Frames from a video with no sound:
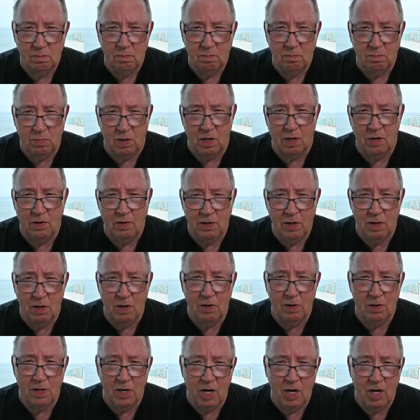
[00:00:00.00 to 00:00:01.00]

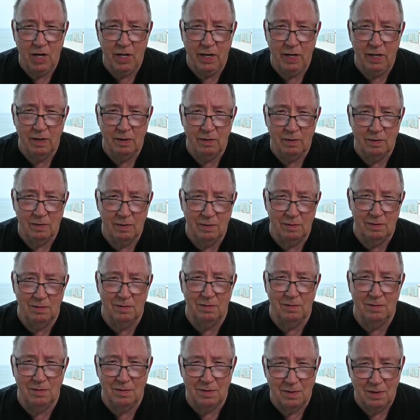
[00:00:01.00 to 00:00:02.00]
Barnyard honey,
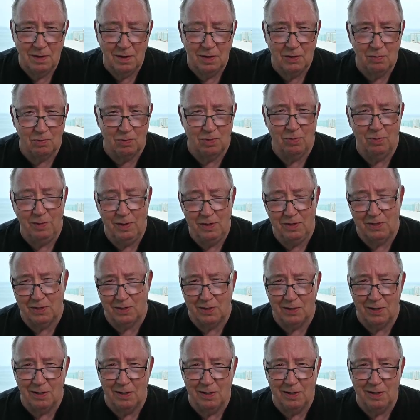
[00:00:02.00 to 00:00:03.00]
what we used to
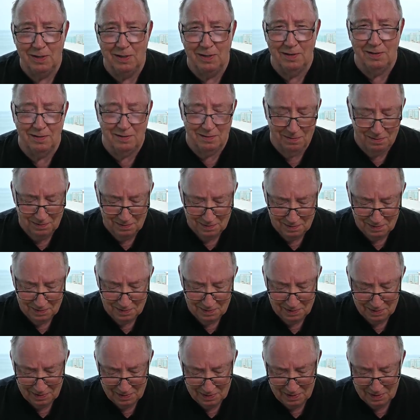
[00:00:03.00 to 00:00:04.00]
call it.
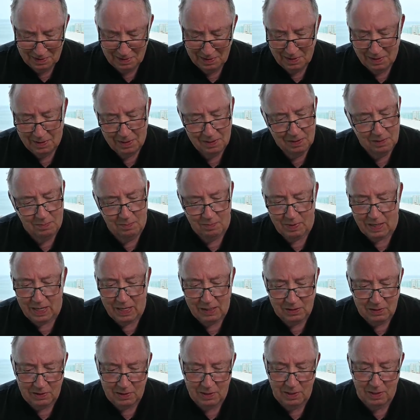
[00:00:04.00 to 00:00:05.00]

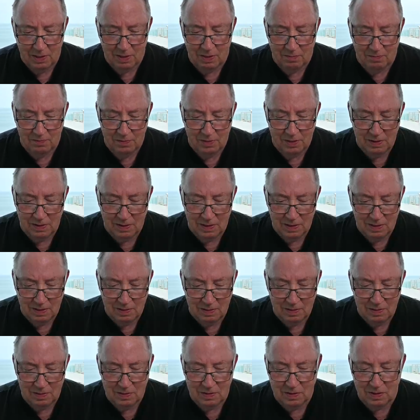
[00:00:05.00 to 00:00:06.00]
Bad stuff.
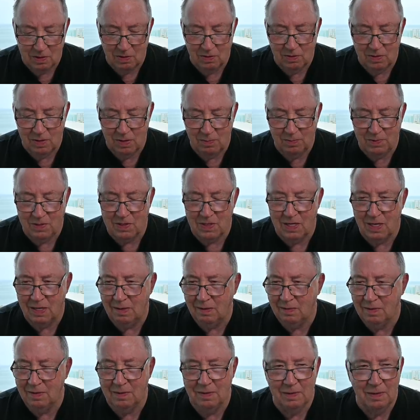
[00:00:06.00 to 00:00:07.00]
So I mean, it's
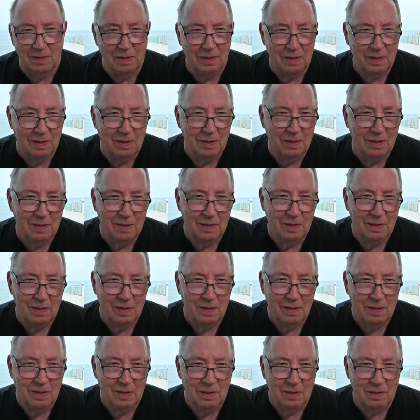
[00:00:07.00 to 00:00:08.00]
like
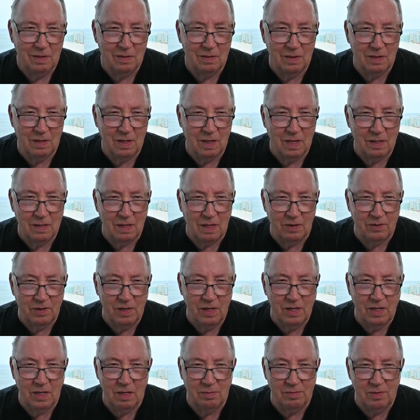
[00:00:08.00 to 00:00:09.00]
you, I, I
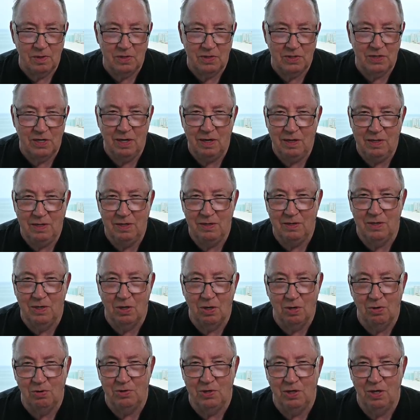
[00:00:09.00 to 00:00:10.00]
think every city you
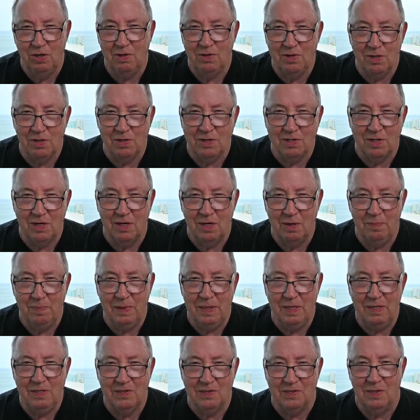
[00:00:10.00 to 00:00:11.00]
go to, there's going to
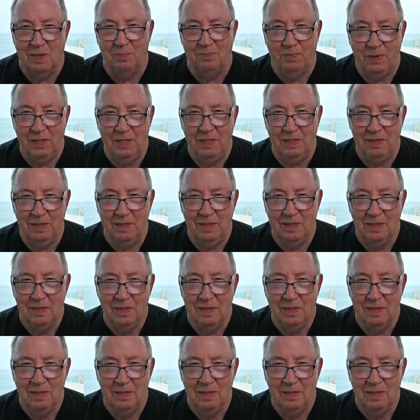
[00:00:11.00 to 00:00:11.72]
be something